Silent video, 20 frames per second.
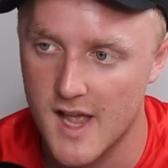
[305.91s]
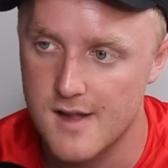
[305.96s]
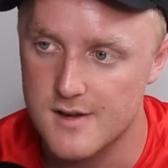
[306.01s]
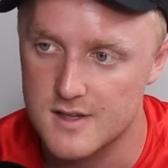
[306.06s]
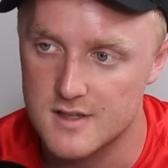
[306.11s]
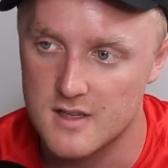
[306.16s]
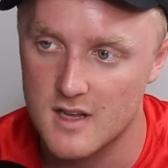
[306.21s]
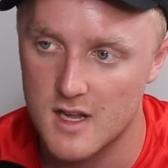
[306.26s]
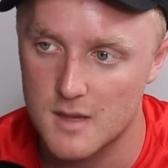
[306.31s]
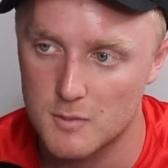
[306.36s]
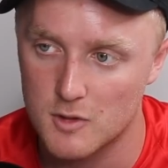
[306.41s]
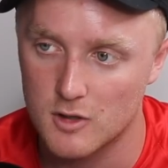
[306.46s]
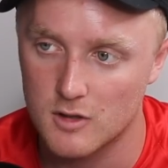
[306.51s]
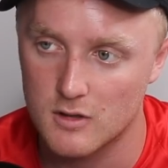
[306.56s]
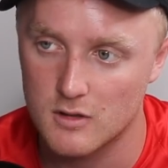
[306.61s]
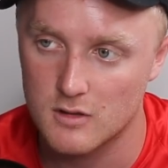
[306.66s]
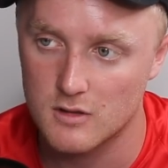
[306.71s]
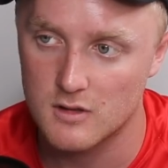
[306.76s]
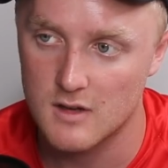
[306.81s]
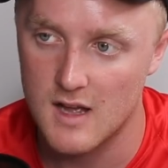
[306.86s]
entertainment
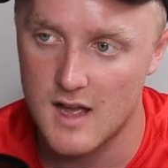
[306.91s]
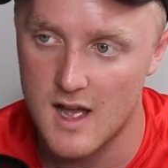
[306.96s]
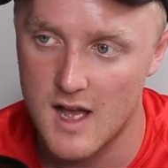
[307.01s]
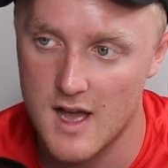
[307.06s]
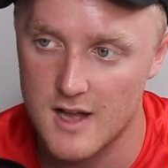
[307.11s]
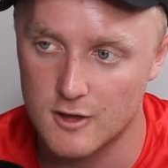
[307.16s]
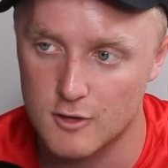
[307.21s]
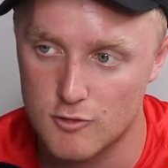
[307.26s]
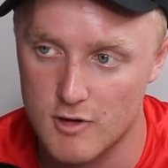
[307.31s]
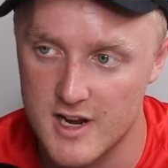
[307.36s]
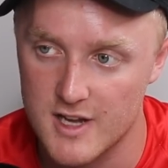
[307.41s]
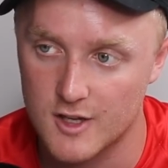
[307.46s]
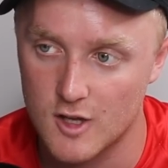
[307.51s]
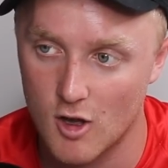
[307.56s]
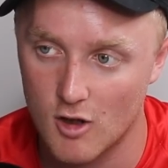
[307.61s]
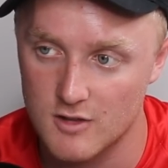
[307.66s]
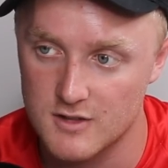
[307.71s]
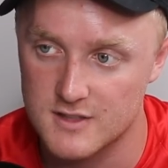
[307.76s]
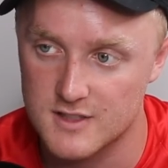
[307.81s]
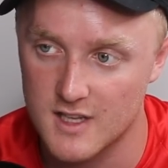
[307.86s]
and great
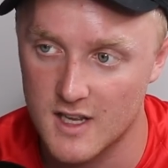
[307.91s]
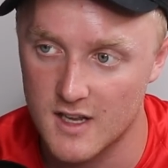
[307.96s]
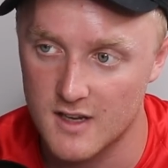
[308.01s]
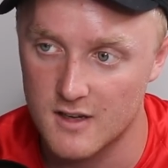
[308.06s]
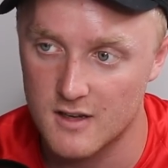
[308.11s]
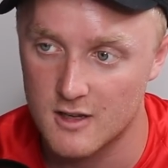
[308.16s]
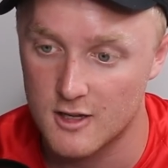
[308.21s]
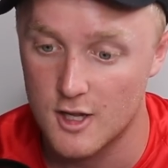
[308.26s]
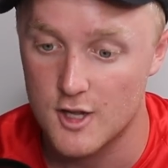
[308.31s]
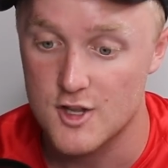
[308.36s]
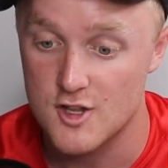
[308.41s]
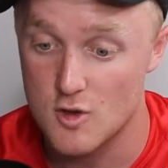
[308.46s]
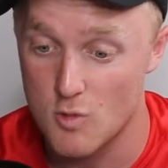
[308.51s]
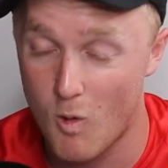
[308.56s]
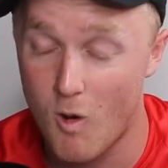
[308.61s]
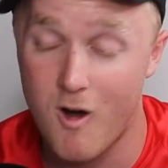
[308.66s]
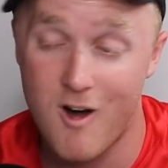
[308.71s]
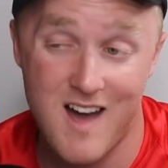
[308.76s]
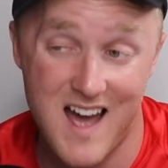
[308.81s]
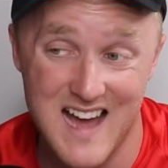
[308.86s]
content, you
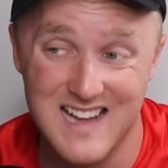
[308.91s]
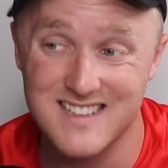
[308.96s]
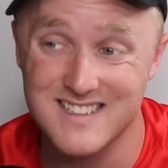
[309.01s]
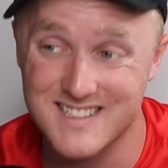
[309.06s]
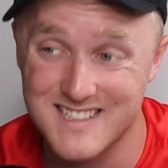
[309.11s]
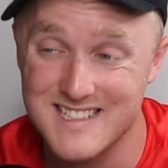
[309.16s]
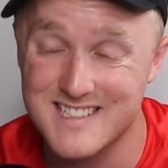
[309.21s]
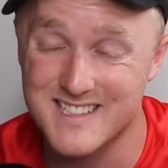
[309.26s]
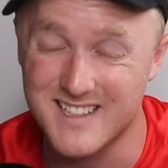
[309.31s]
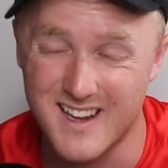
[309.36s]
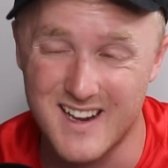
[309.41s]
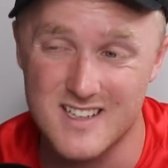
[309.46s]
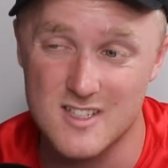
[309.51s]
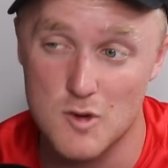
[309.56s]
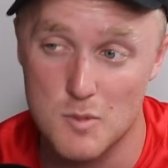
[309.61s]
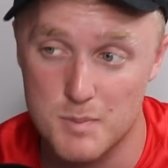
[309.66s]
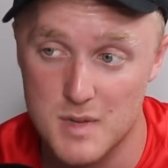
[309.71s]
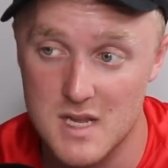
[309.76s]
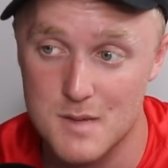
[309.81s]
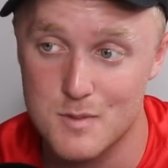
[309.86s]
are actually
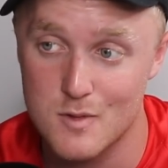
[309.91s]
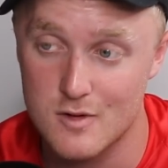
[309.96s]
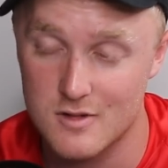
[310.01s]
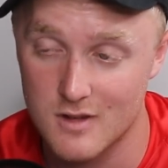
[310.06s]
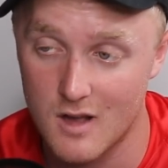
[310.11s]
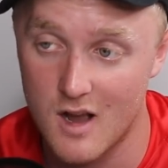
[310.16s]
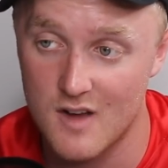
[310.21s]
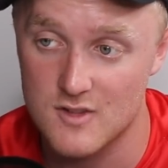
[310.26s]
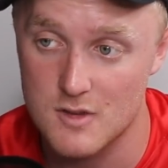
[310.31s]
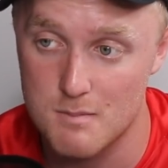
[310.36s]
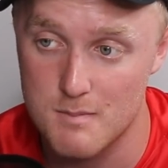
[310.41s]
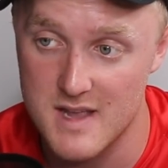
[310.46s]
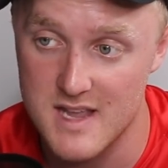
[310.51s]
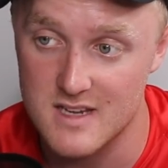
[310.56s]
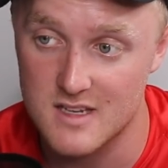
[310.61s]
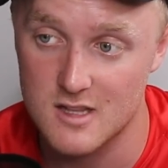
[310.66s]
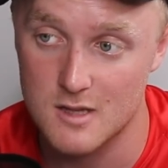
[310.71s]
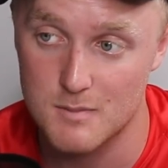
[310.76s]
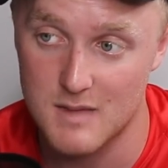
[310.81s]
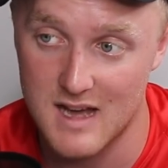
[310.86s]
changing people's lives and
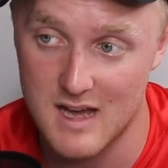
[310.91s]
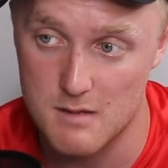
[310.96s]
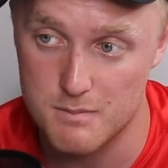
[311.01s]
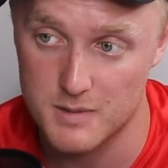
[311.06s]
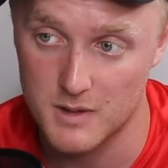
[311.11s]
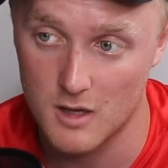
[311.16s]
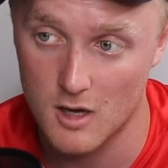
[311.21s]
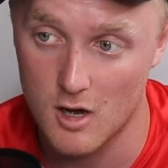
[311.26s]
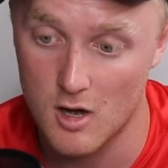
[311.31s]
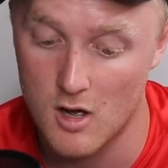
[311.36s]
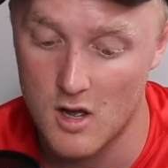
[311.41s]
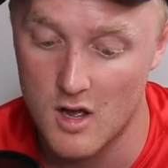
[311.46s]
making them happier